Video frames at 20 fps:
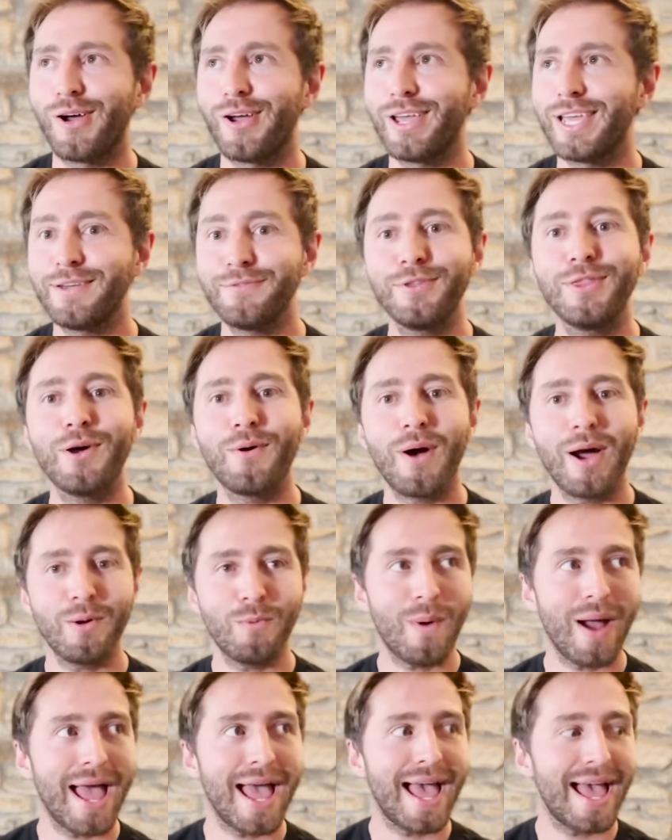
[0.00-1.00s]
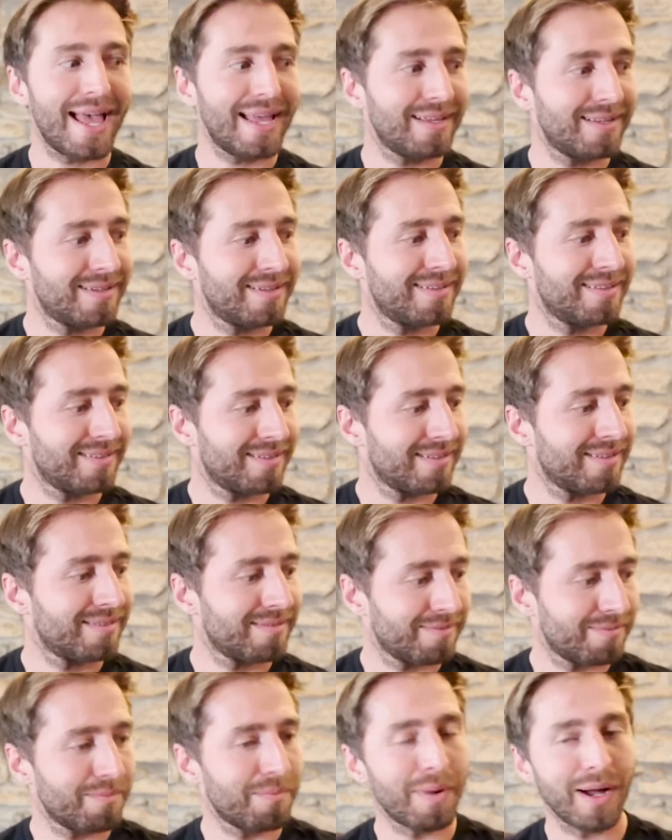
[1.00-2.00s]
even though I wear
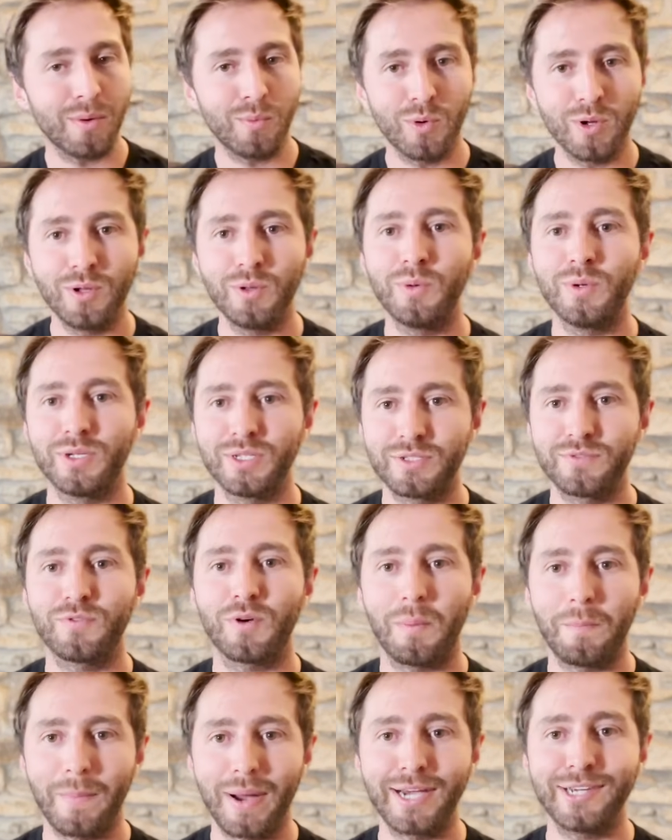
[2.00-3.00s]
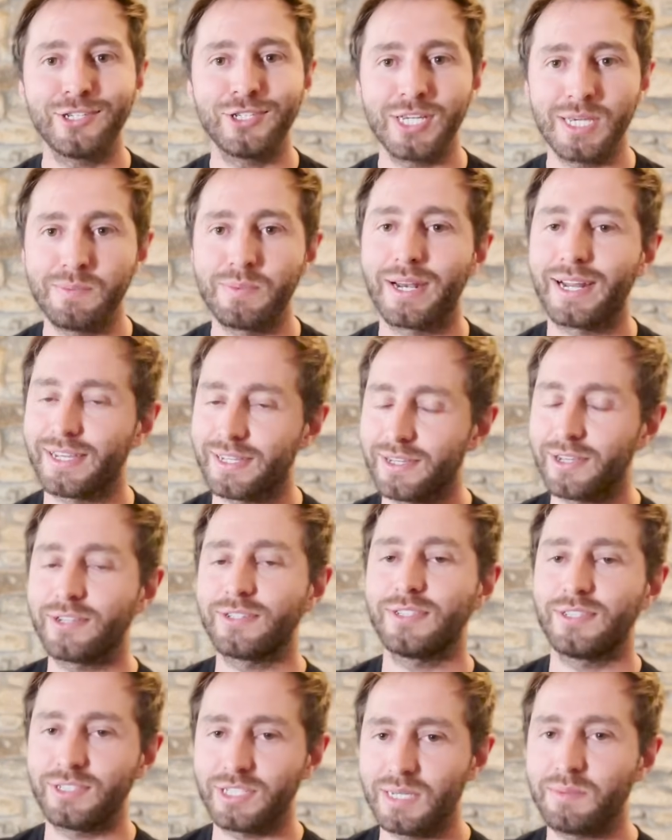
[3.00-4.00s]
my wool that's from my sheep and I can go
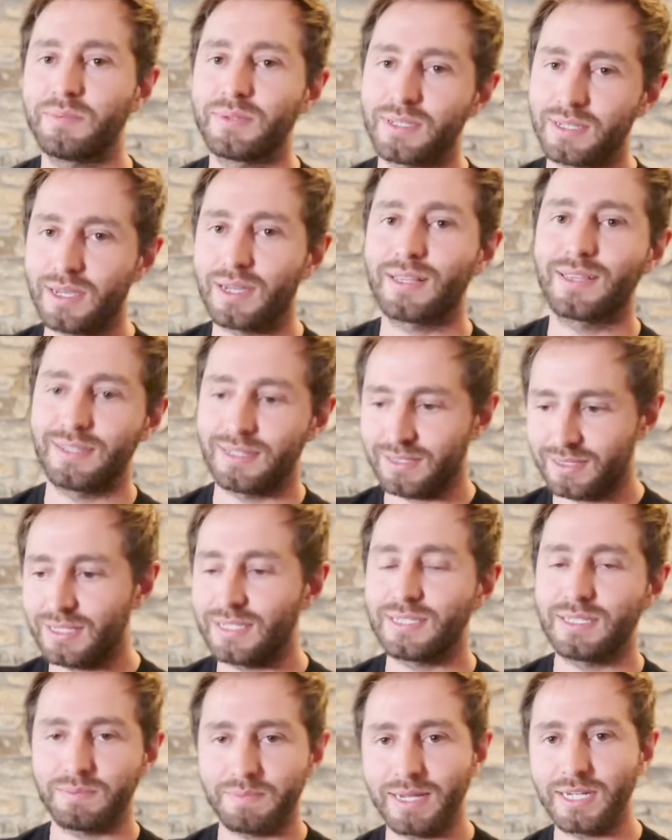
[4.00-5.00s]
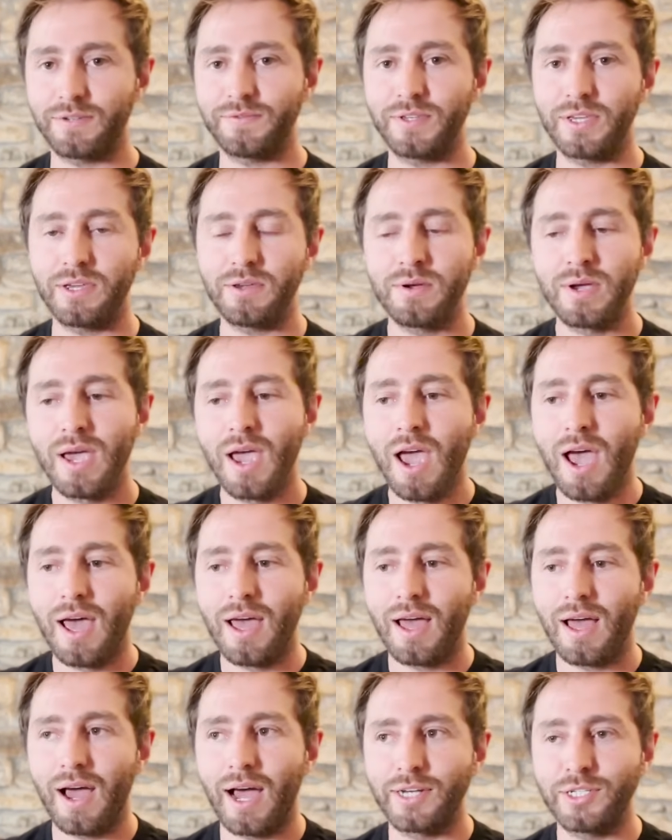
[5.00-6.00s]
to the sheep and say, this is made of you,
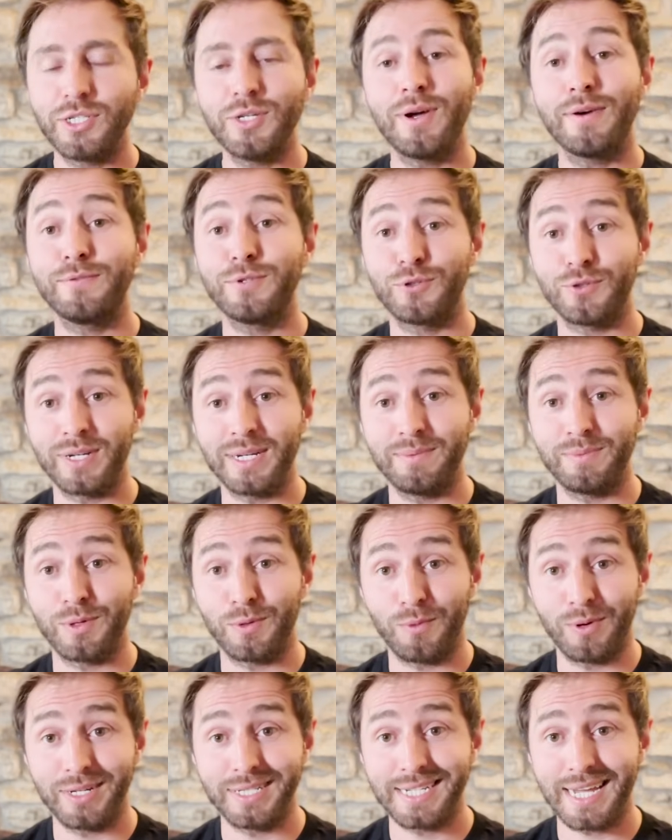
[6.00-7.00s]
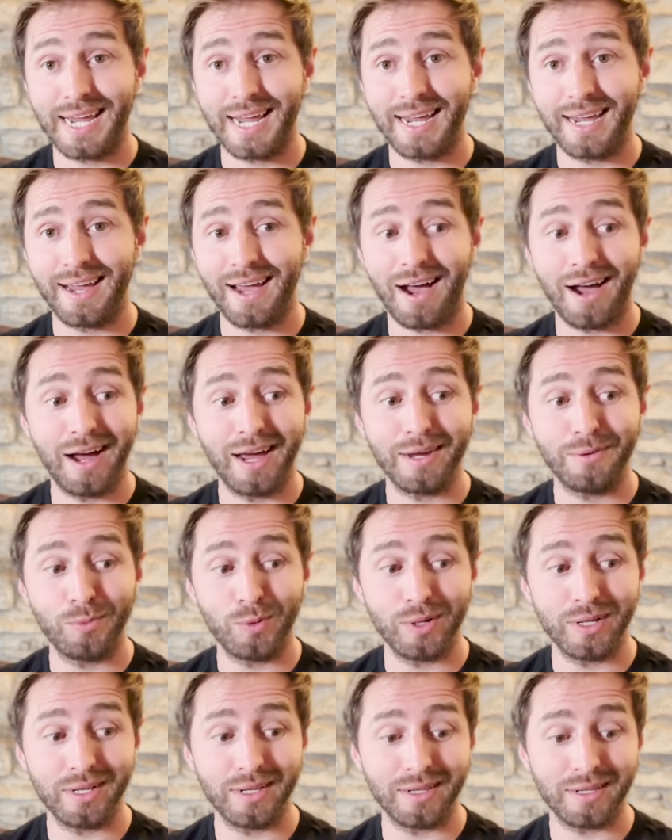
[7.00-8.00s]
I do have a dream that one day I
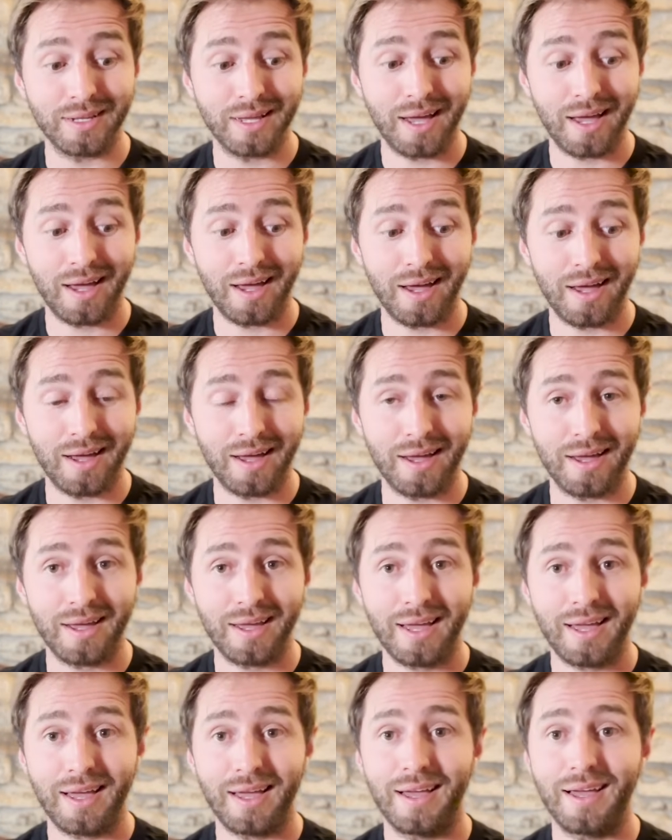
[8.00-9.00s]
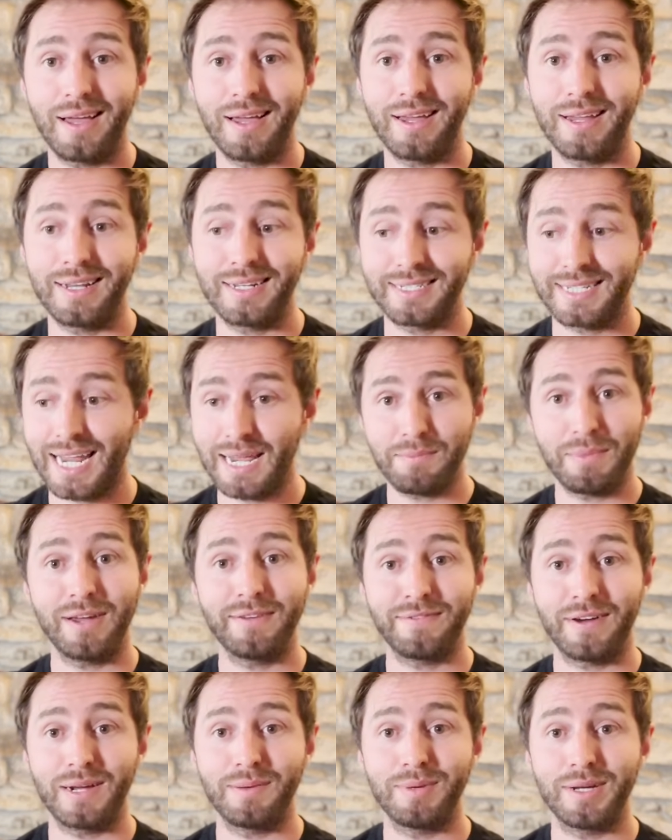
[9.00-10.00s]
will take my
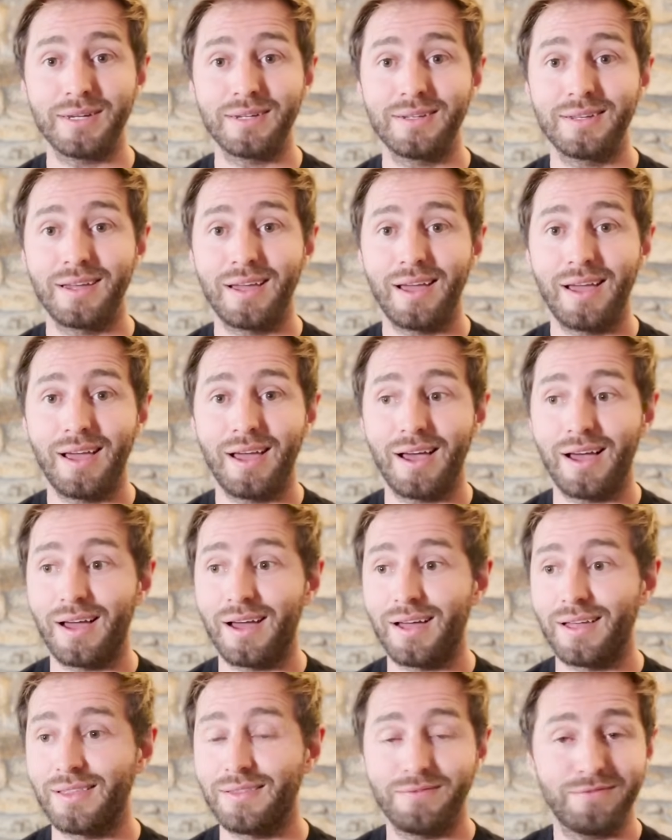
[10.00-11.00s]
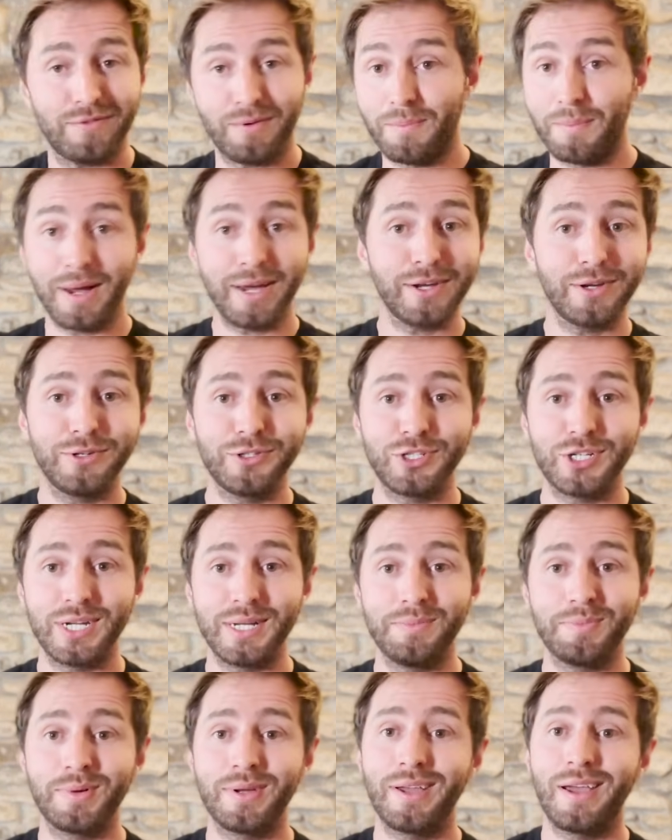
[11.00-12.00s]
fibre from my own
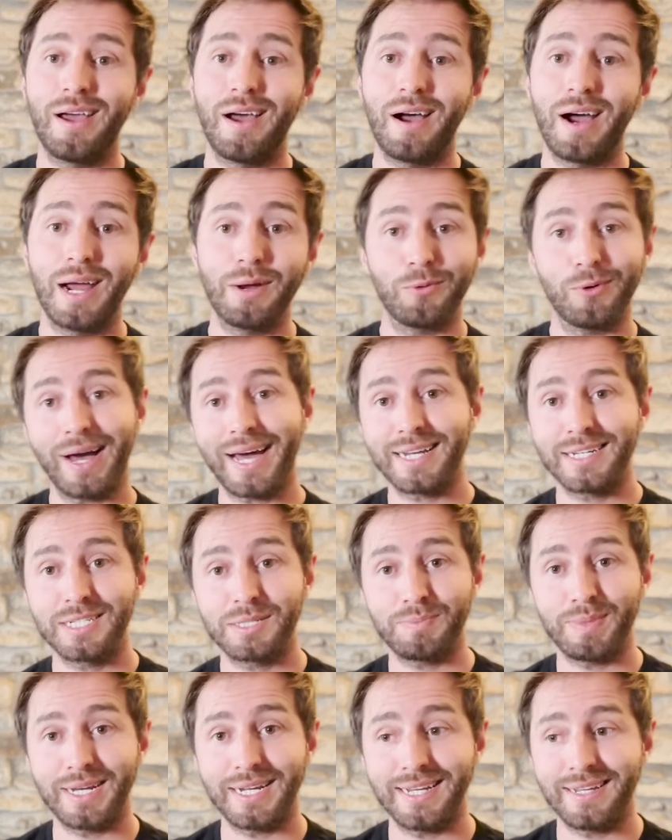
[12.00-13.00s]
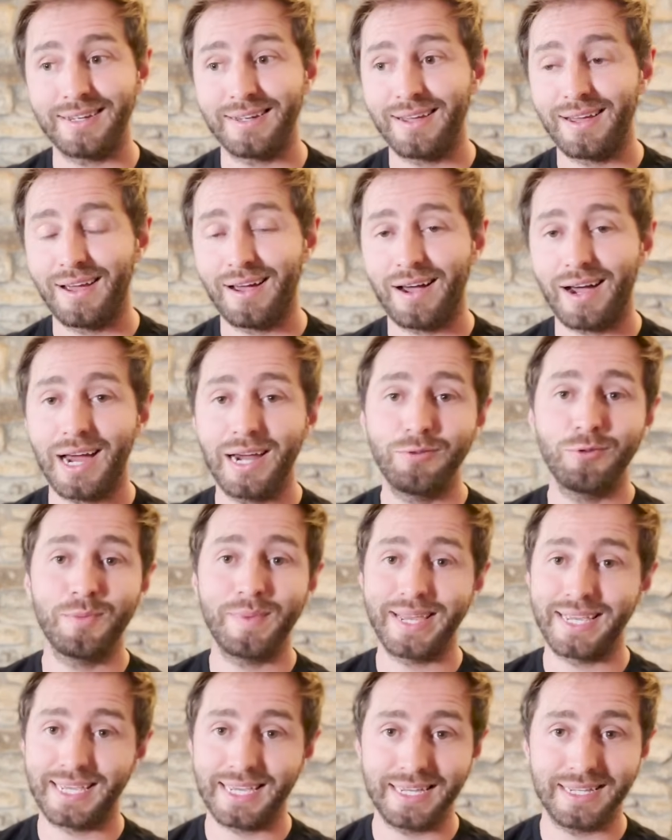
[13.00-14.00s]
sheep, I will hand spin it, I will
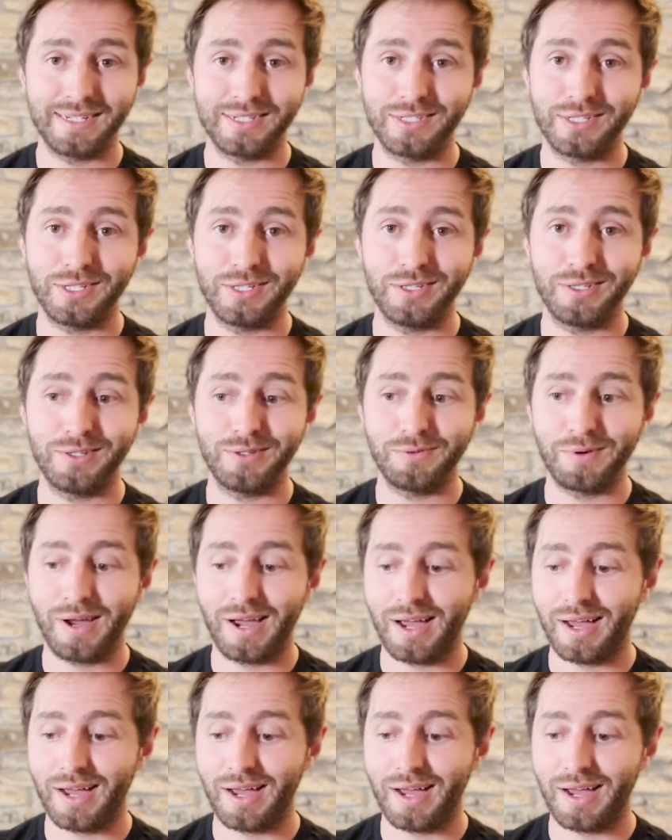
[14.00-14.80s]
make it into